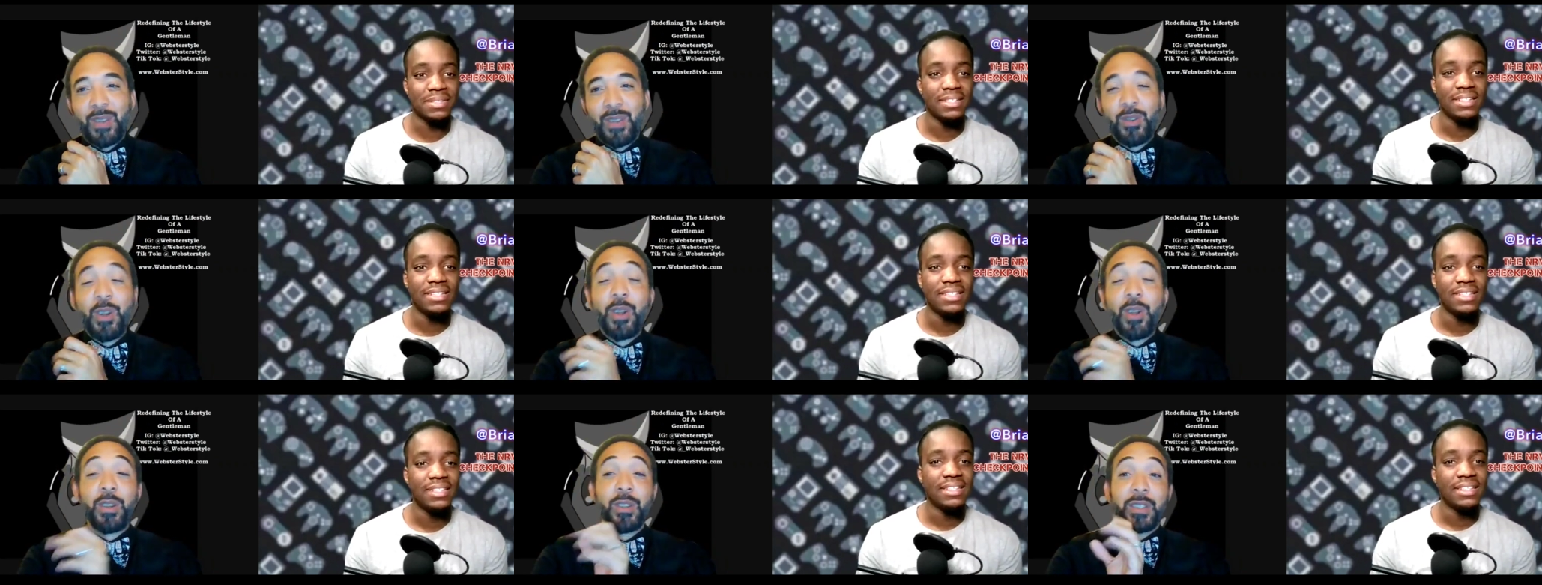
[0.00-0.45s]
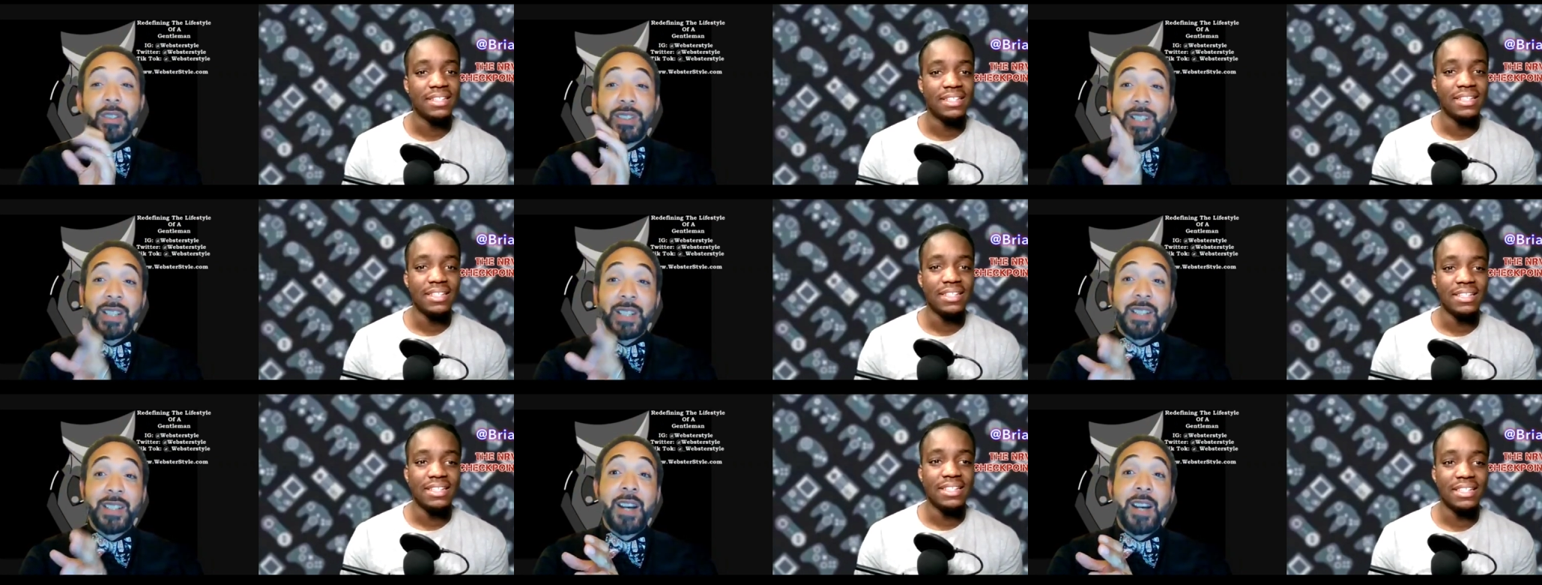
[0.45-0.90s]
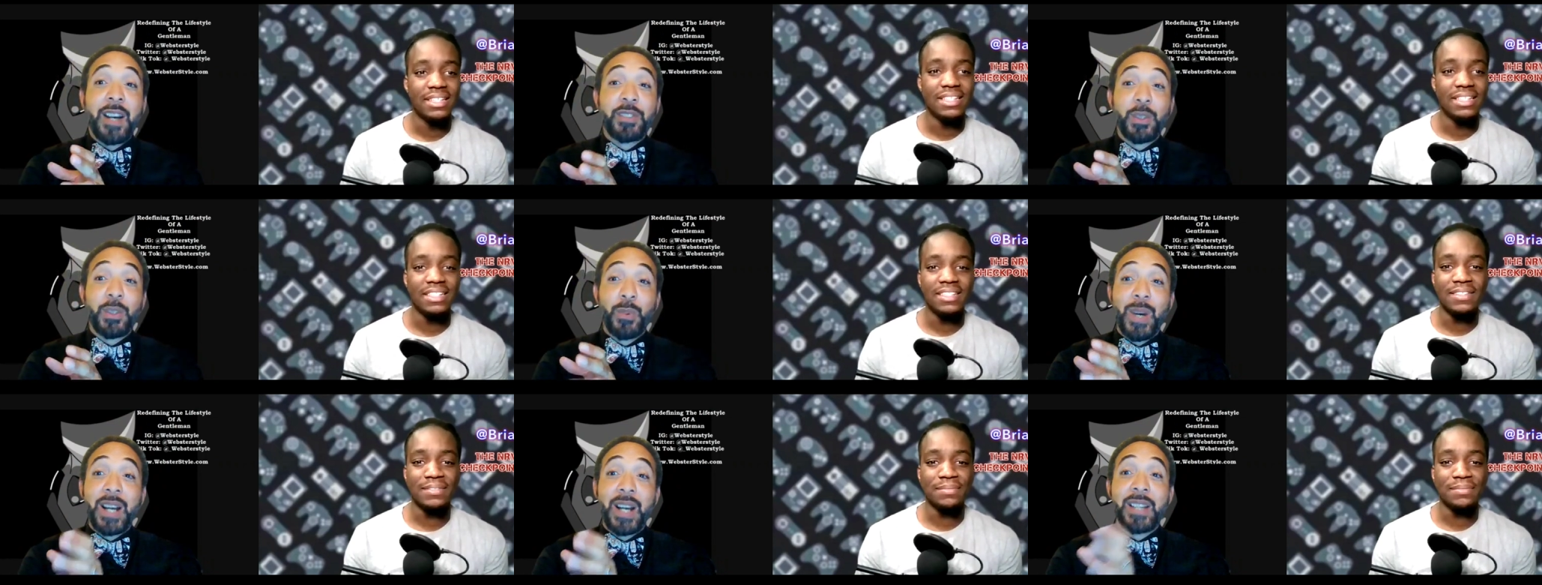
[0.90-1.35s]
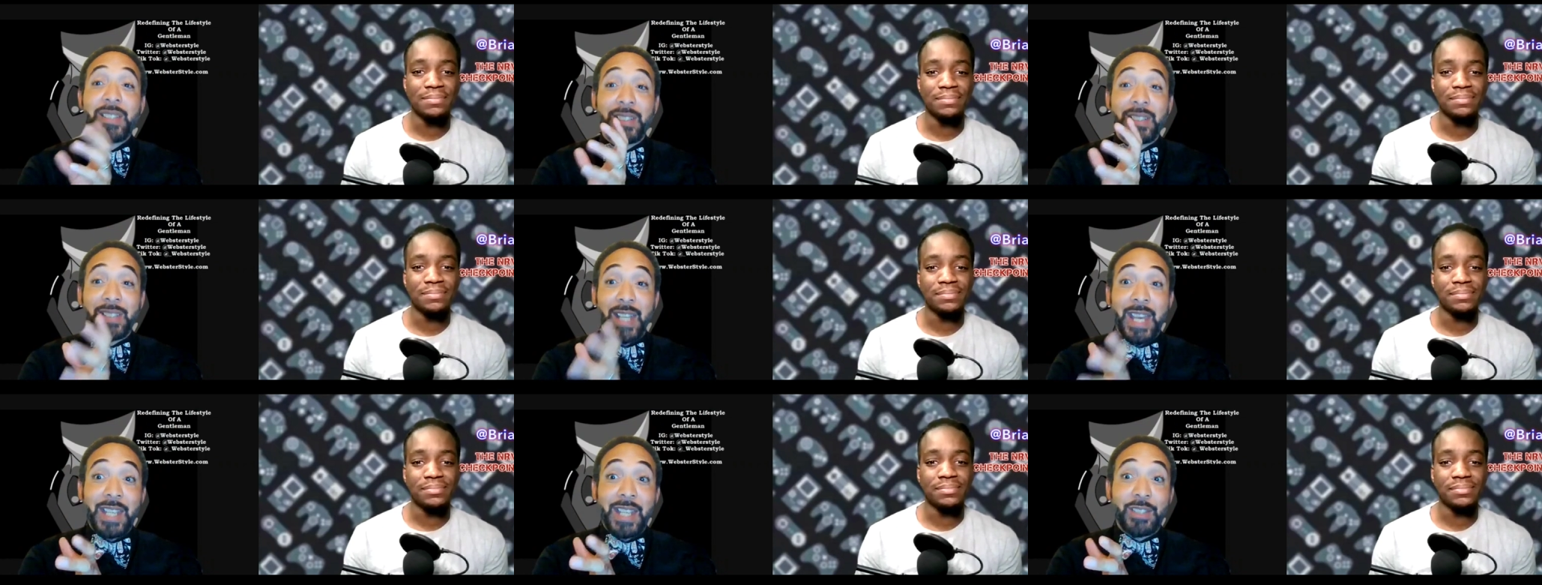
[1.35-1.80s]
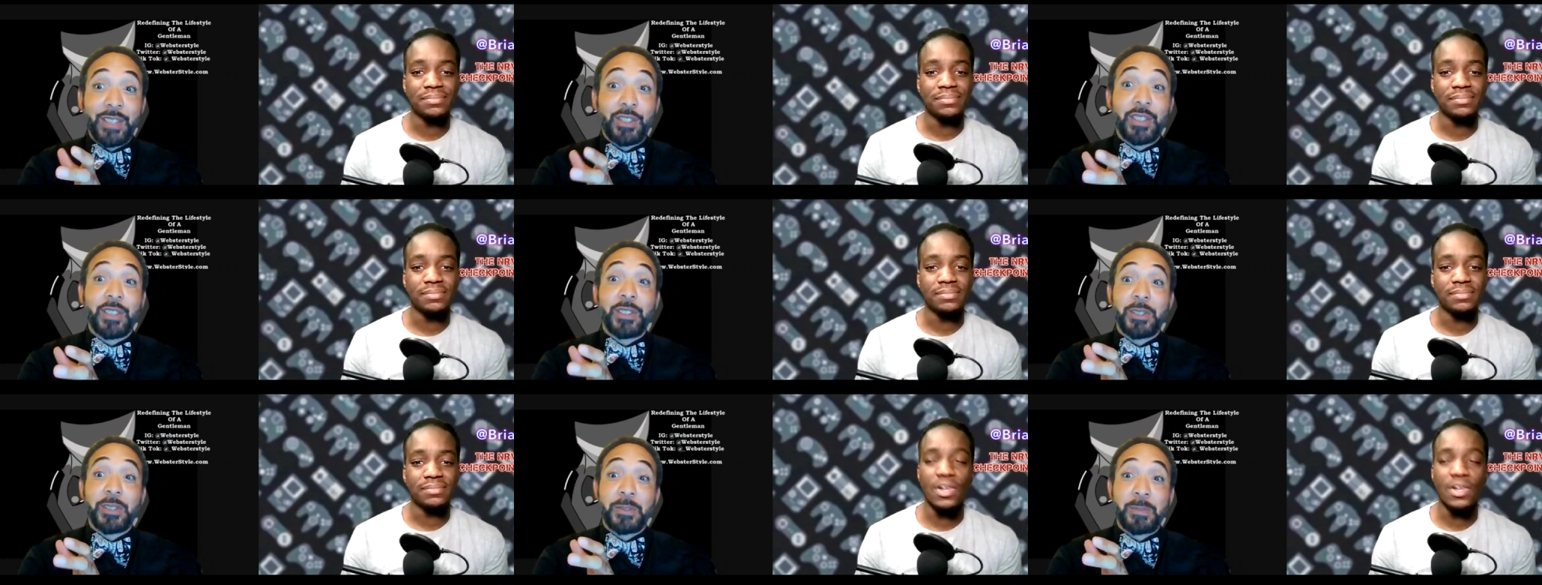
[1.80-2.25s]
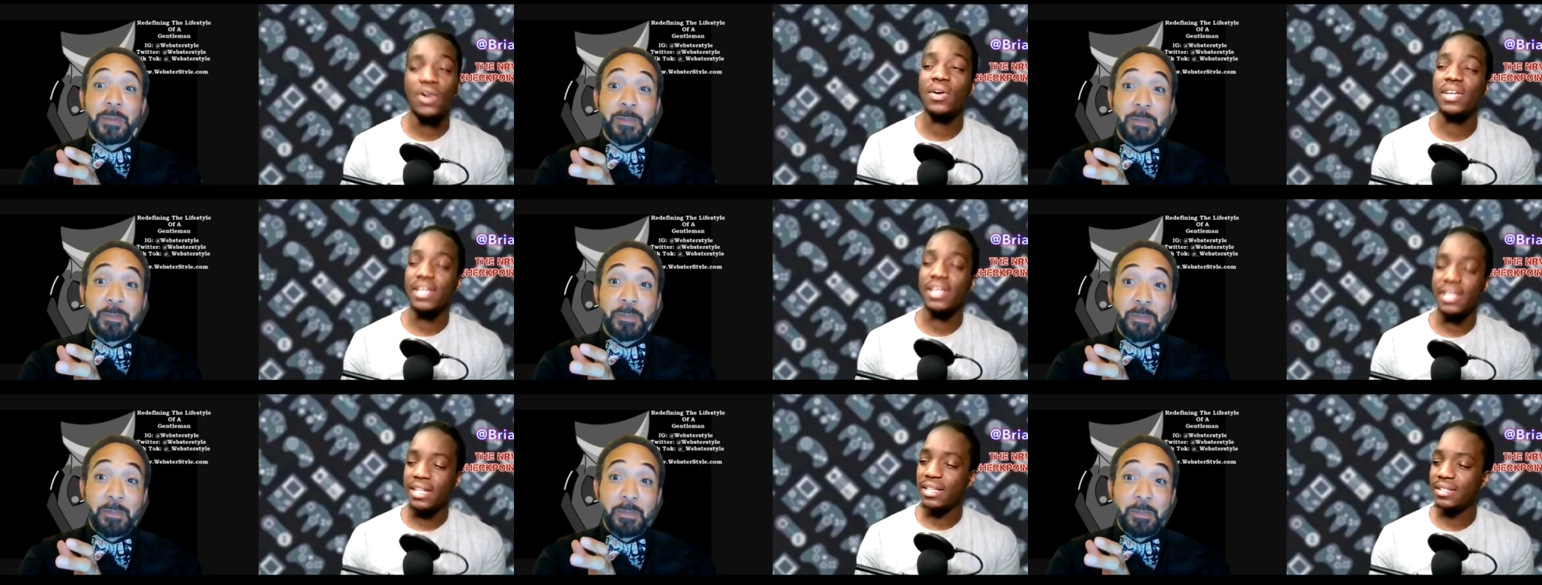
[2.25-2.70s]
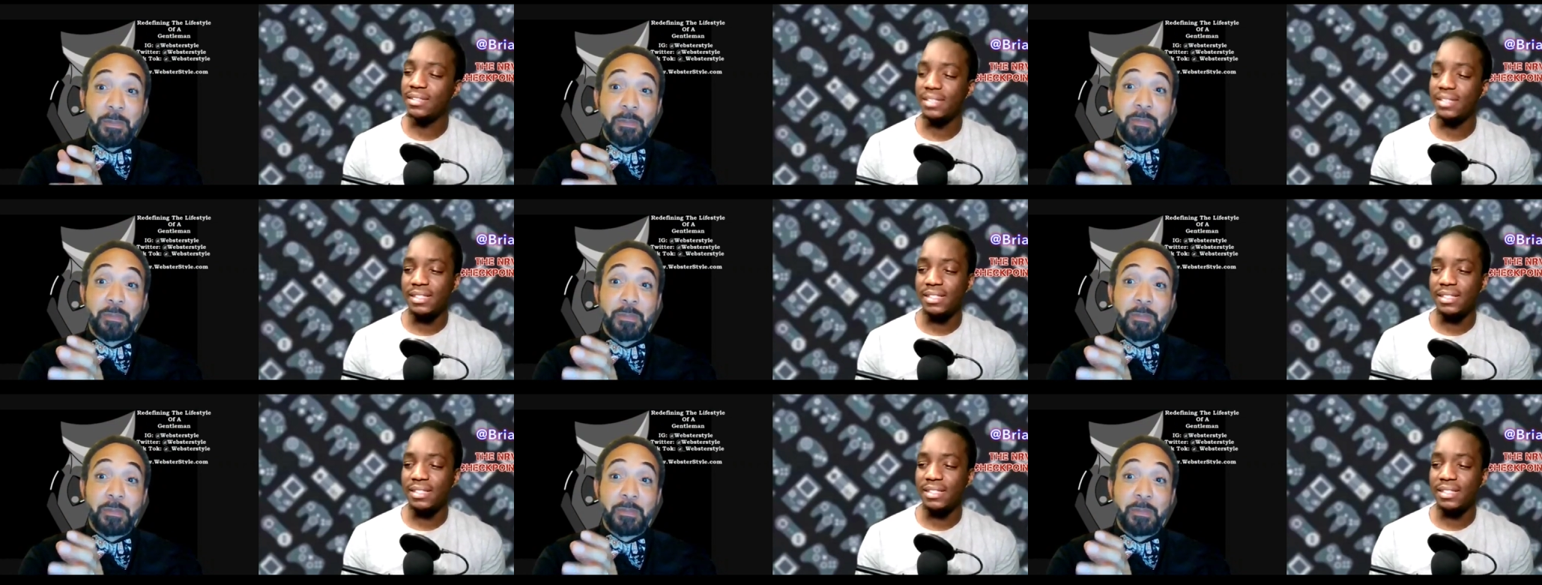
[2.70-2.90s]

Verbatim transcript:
Speaker 1: No, look, technology wise, it's ancient. Oh yeah.